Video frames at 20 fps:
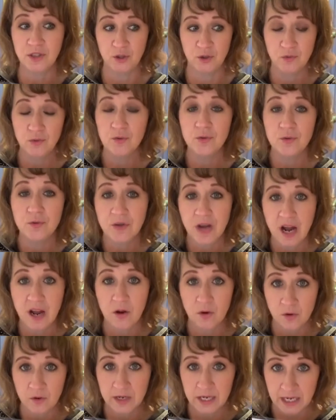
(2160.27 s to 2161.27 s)
You do not
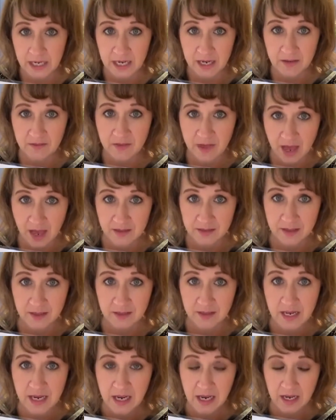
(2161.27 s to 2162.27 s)
own any of that.
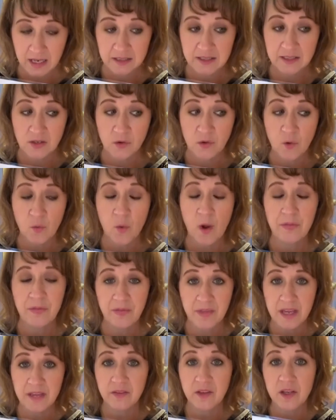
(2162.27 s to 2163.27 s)
And so the one
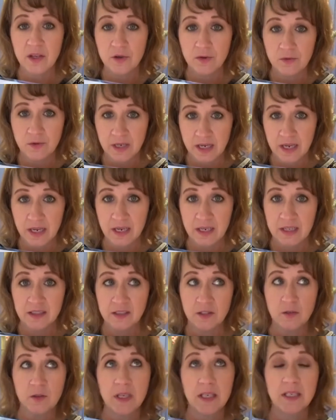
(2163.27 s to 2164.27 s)
thing that you need is
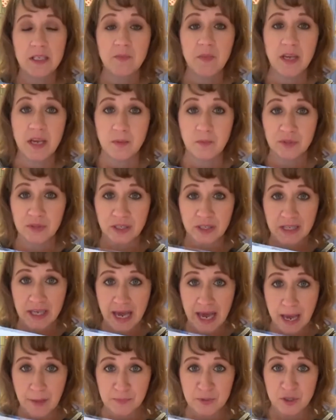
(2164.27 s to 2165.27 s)
you need to be able to
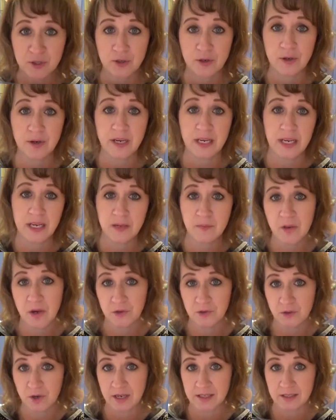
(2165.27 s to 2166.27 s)
capture email
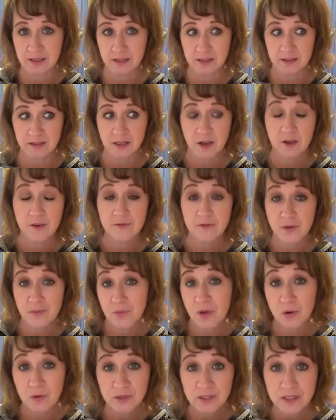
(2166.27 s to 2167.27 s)
addresses from
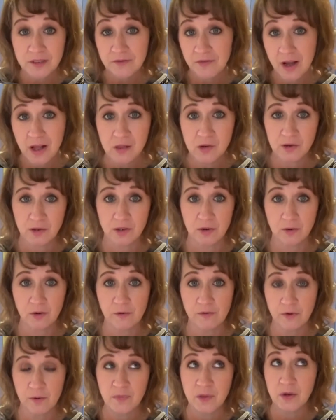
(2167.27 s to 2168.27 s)
those that follow you,
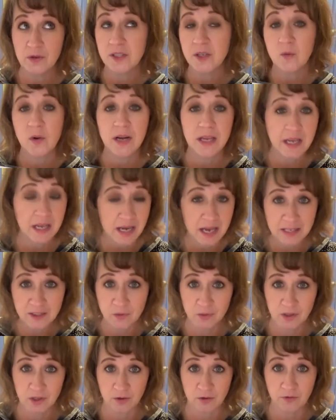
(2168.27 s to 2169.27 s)
from those that want to connect
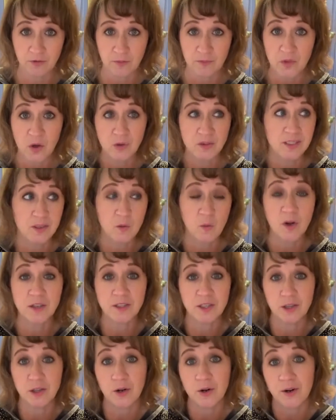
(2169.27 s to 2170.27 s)
with you, from those that want
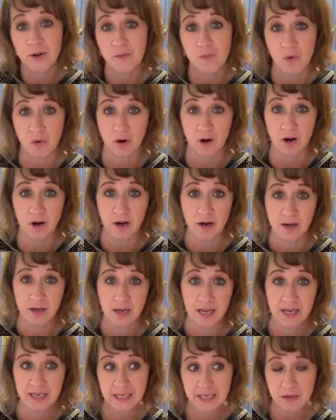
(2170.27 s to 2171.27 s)
to learn more
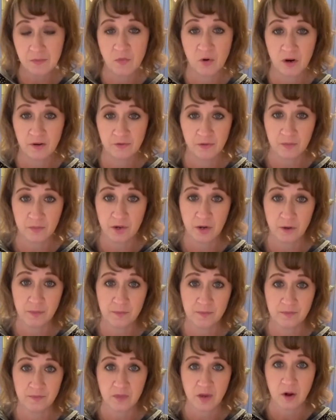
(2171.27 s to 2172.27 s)
and get more from you.
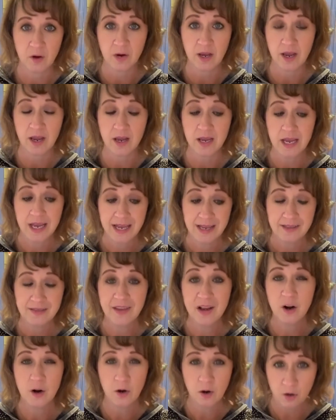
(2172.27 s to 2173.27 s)
Okay?
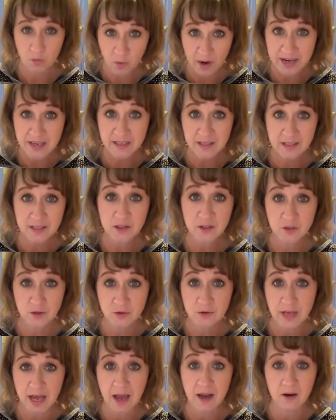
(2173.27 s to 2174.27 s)
There are ways to
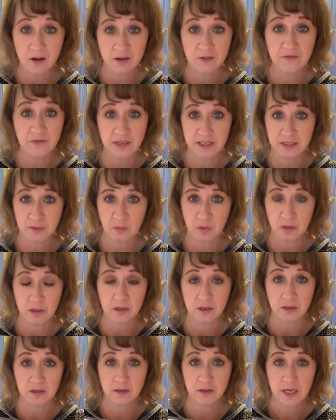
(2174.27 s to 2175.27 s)
do that on
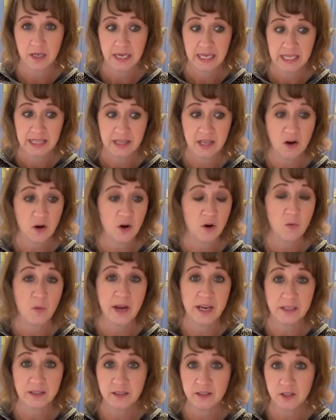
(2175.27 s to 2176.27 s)
Facebook. There are
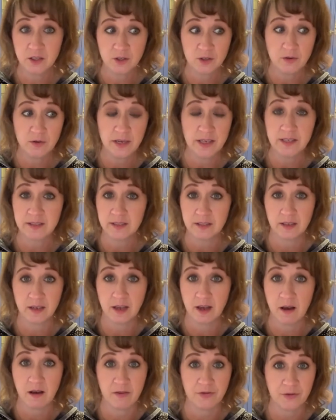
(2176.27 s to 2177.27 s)
ways to do it
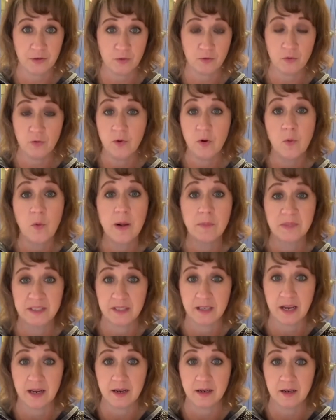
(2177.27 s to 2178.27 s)
through a
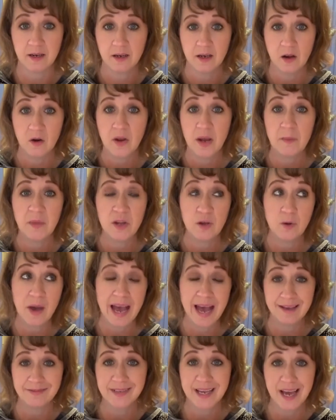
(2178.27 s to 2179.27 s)
website. Okay, but you
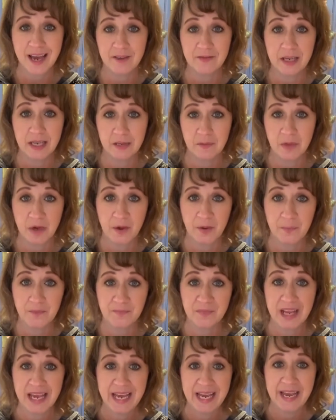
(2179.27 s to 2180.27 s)
have to have email.
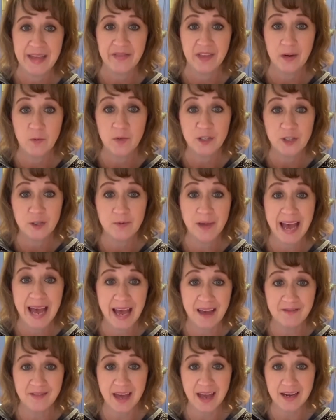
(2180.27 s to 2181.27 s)
And then once you
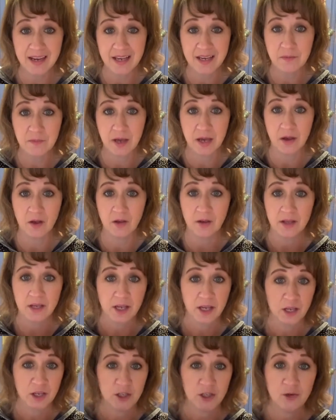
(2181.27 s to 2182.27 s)
have that email,
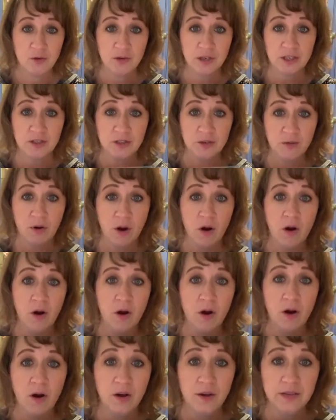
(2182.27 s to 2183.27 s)
you can do
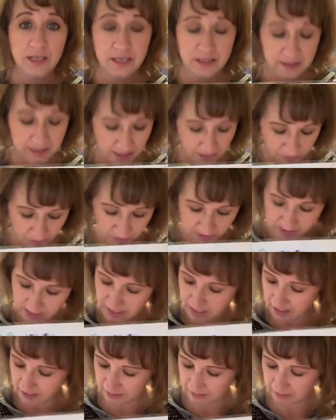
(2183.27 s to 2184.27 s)
all these other
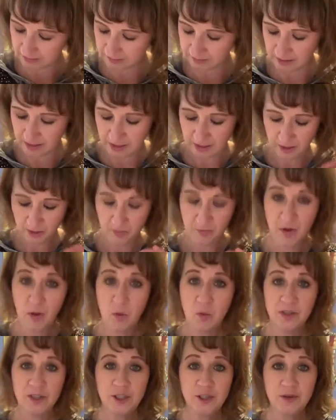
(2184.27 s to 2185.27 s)
things. But
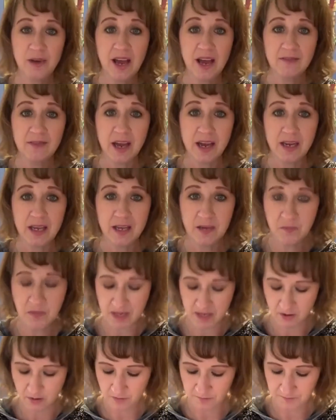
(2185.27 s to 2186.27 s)
once you have that
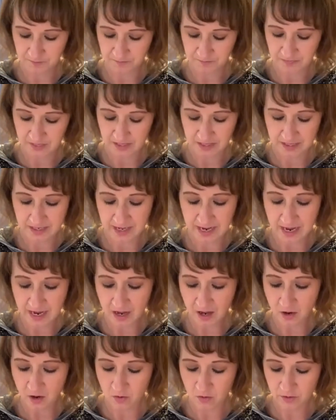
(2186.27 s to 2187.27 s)
email,
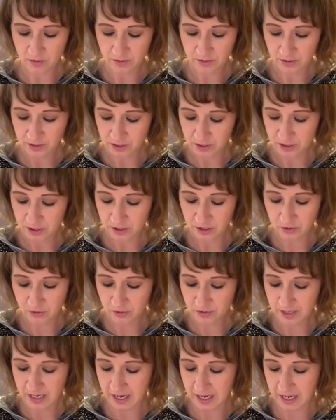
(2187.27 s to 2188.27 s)
now
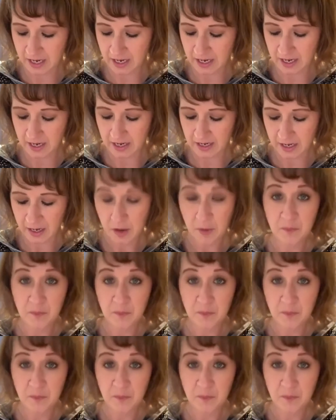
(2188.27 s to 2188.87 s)
you can